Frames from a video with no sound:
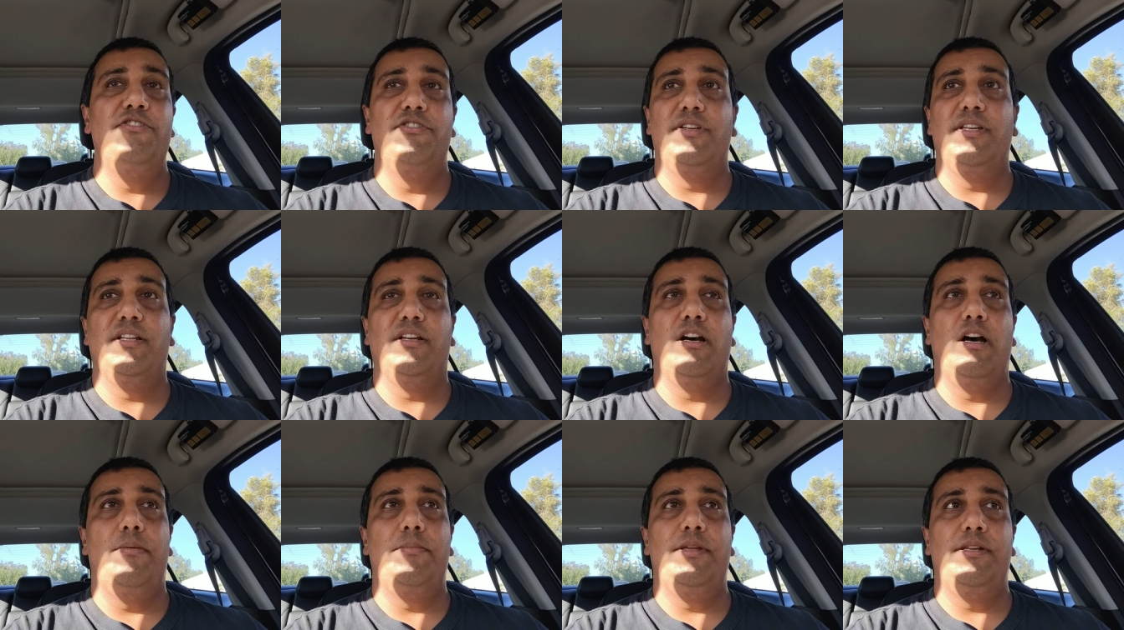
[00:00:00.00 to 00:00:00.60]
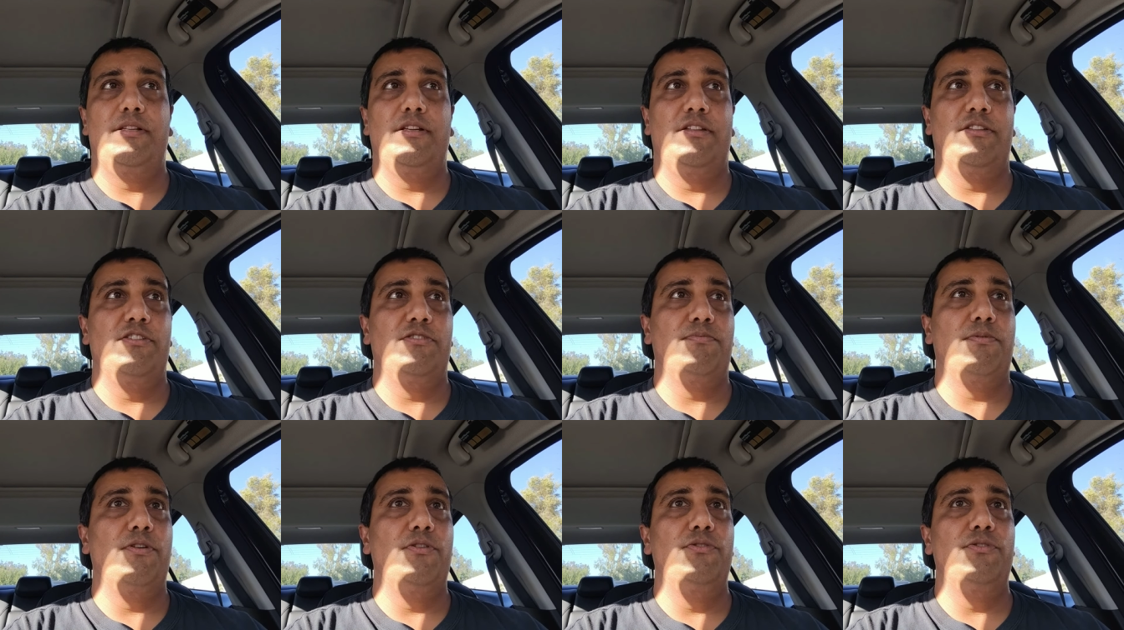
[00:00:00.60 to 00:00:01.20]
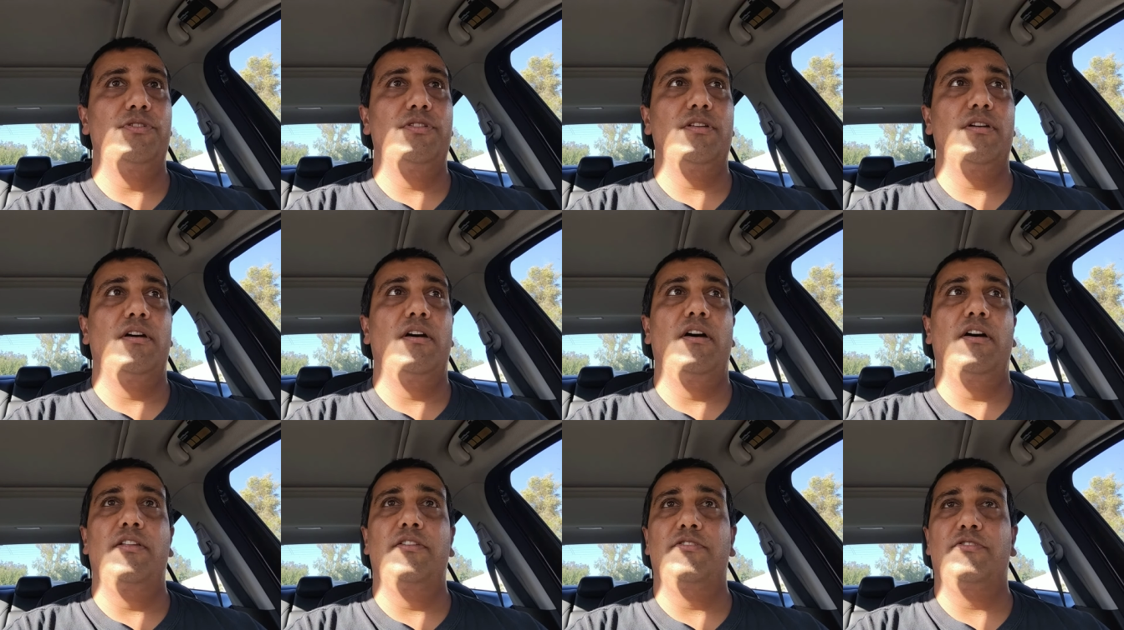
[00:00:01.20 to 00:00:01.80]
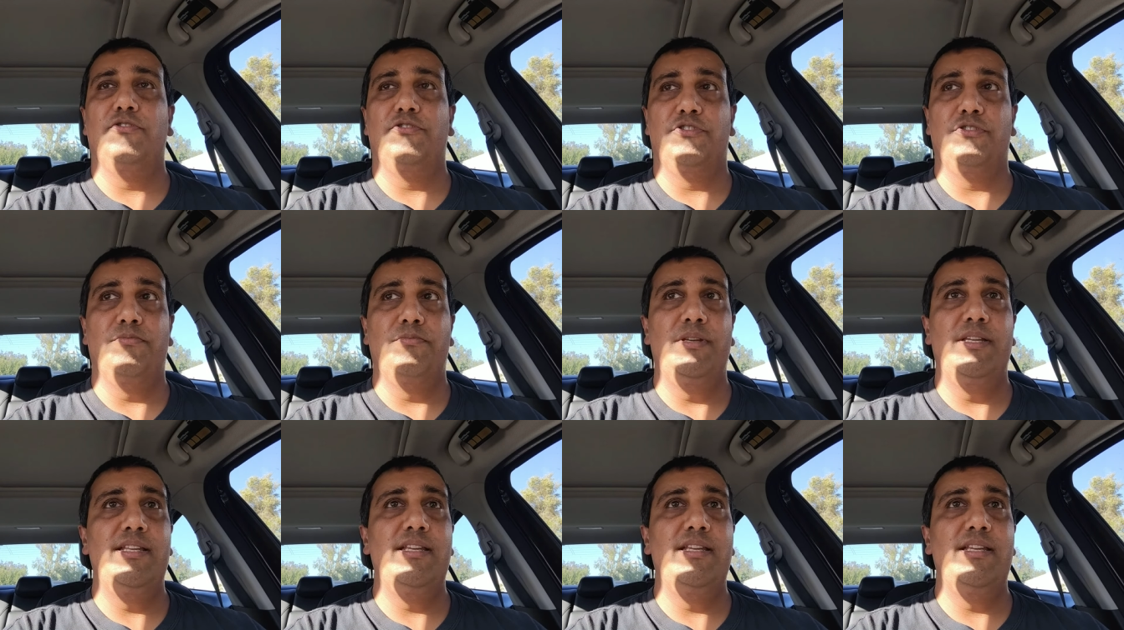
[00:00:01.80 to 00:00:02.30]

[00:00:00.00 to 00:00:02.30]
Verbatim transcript: you can comment on this post on social